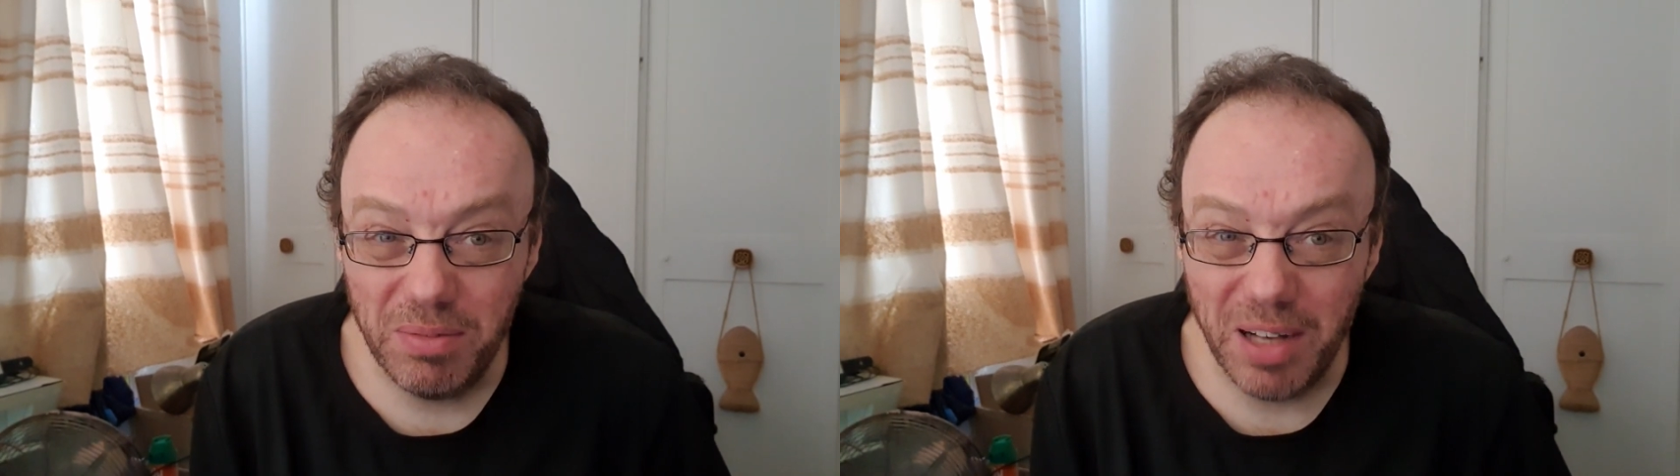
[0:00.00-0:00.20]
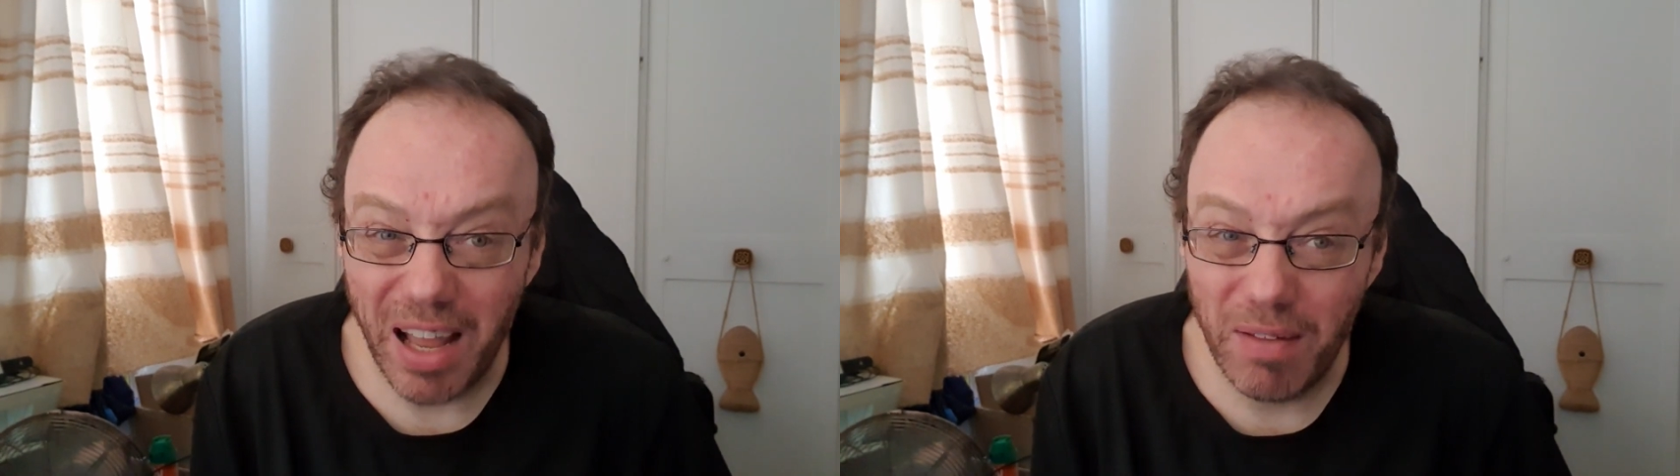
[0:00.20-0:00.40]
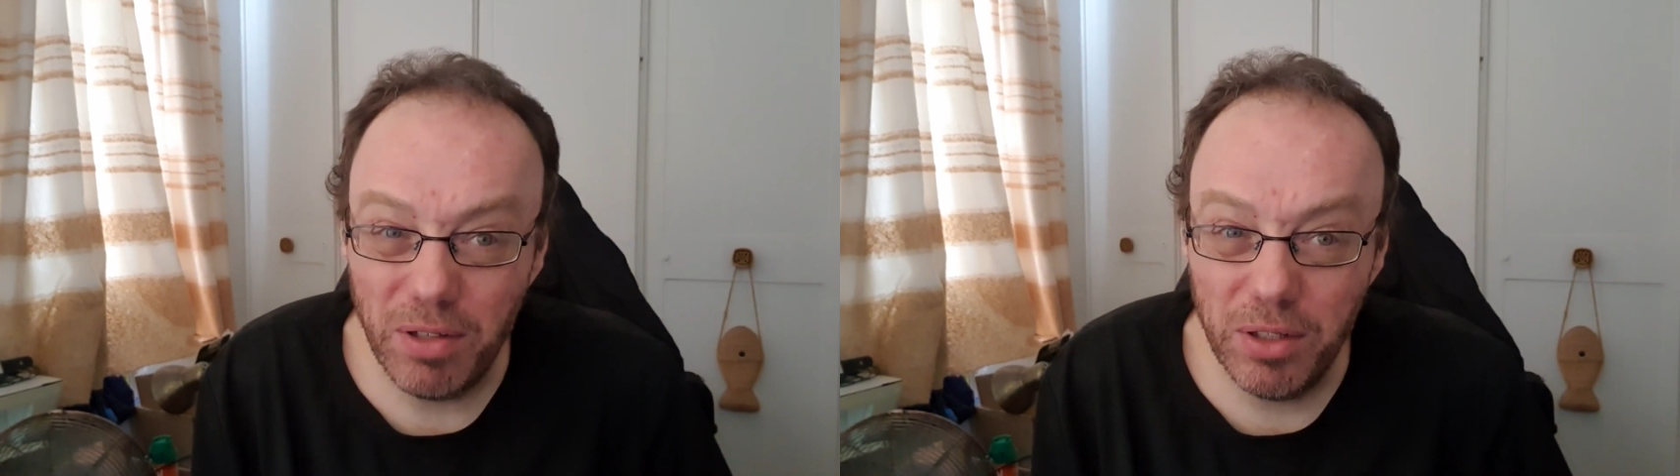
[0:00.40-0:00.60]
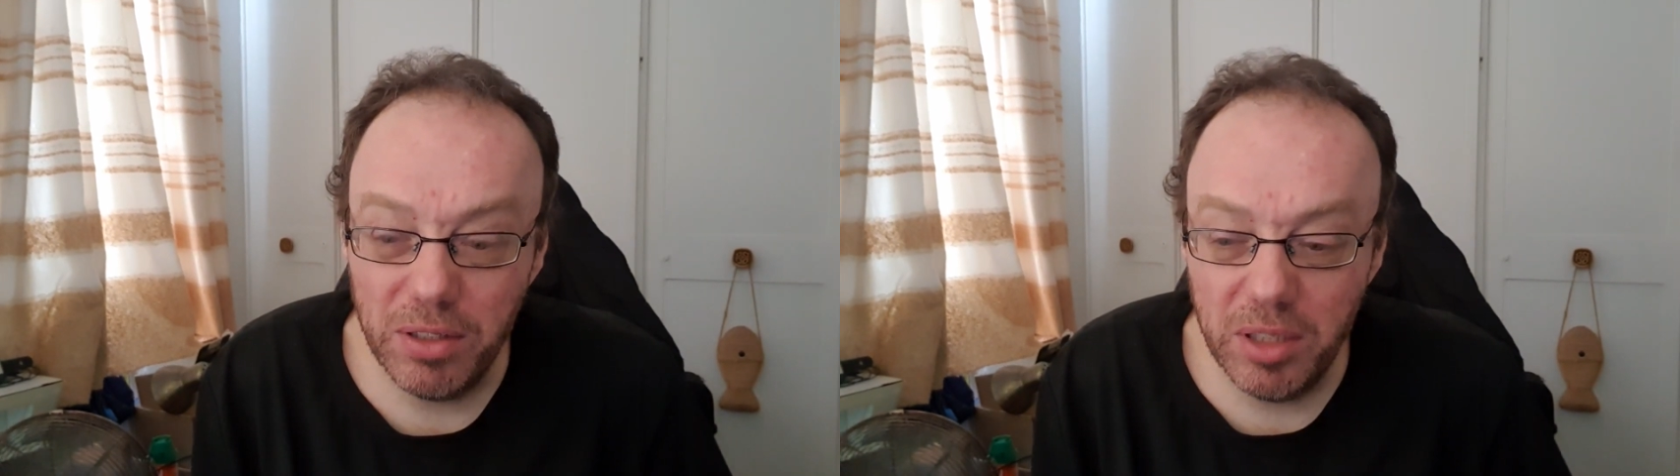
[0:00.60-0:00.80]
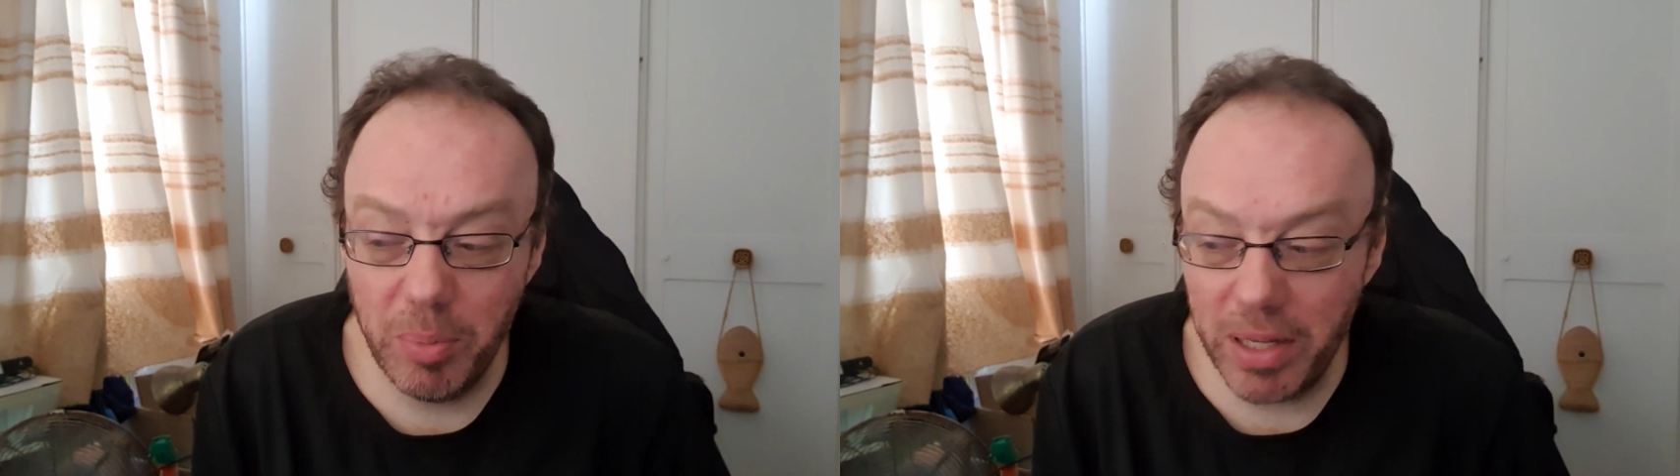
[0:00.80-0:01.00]

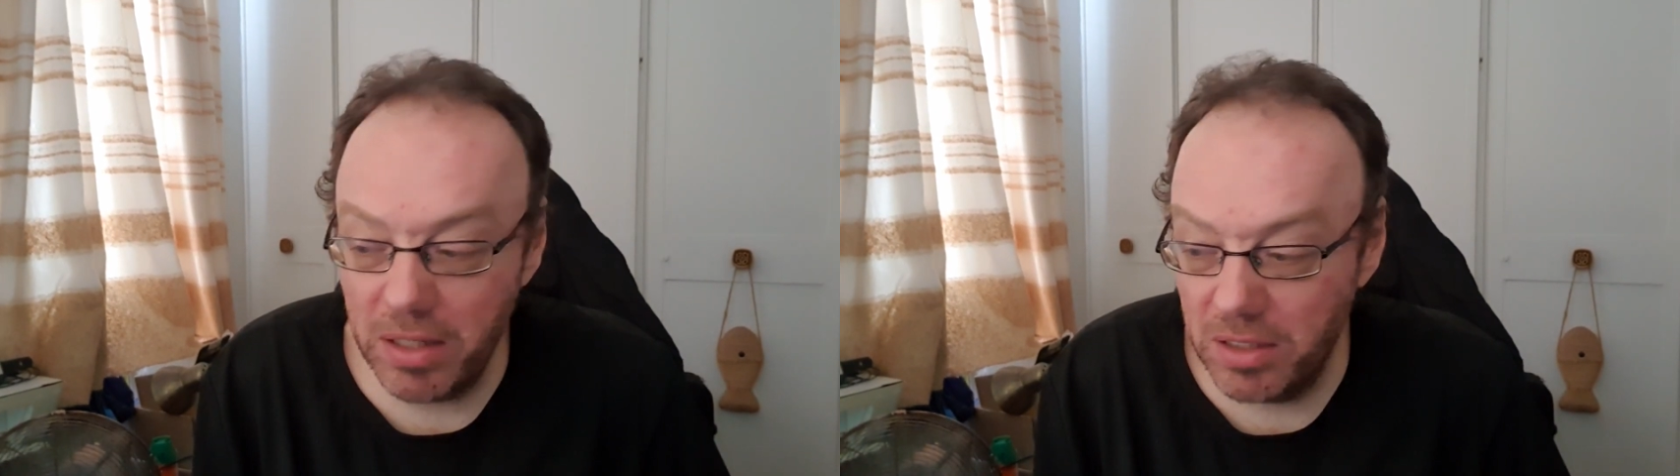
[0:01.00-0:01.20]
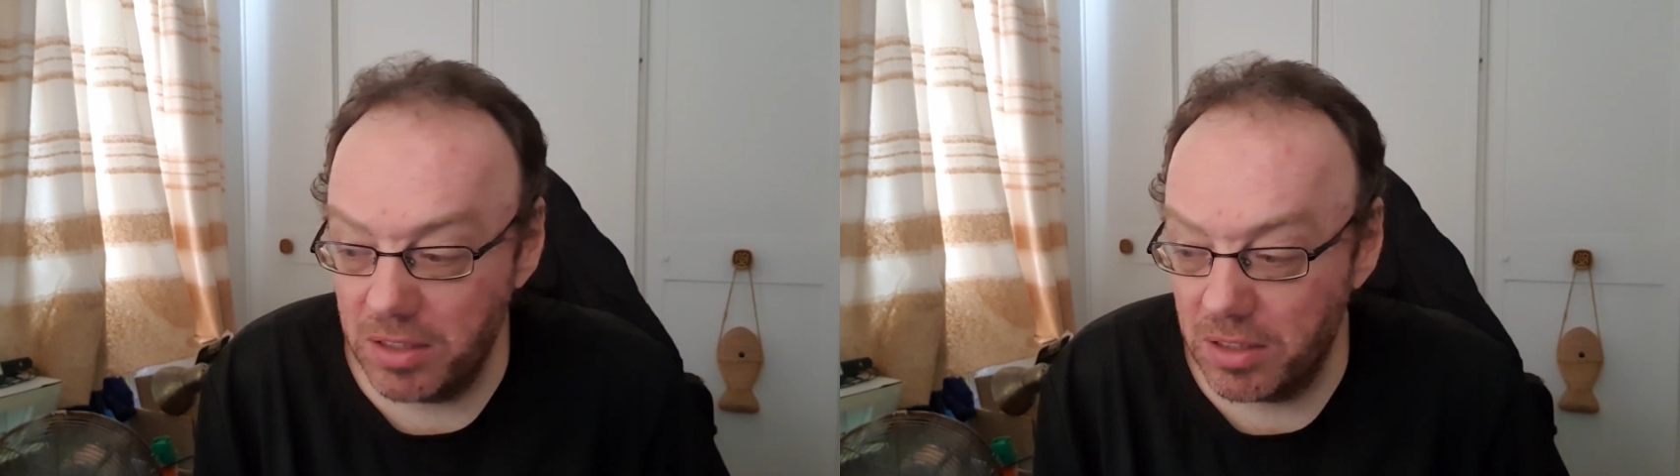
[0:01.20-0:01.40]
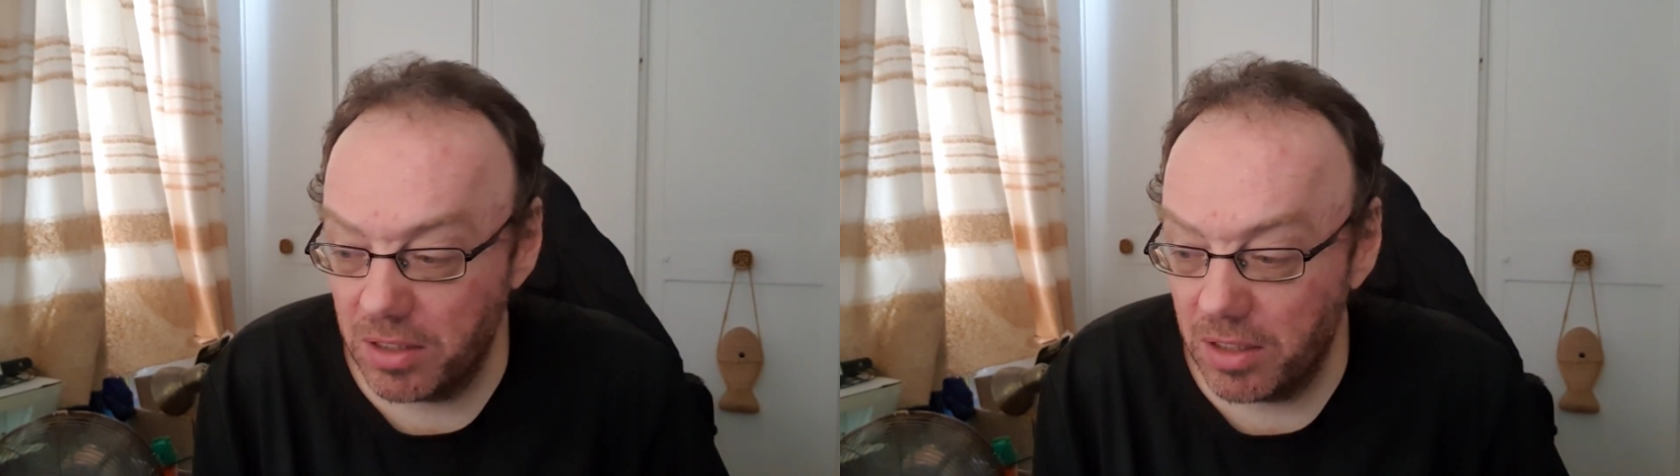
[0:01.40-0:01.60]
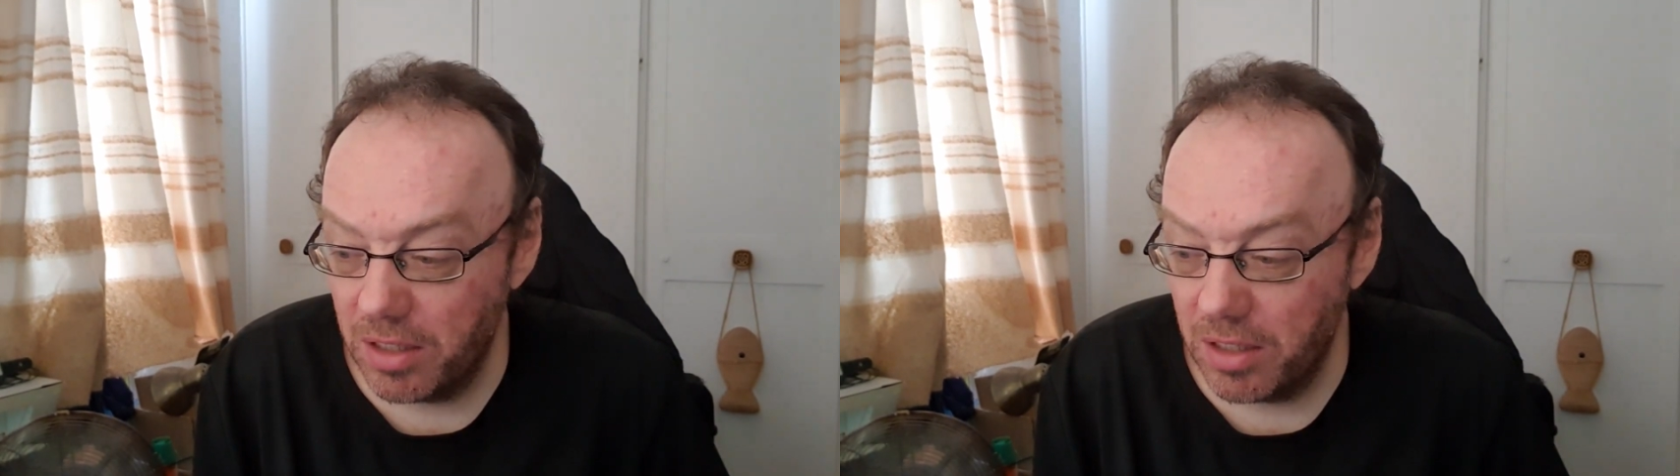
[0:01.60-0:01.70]
livelihood depends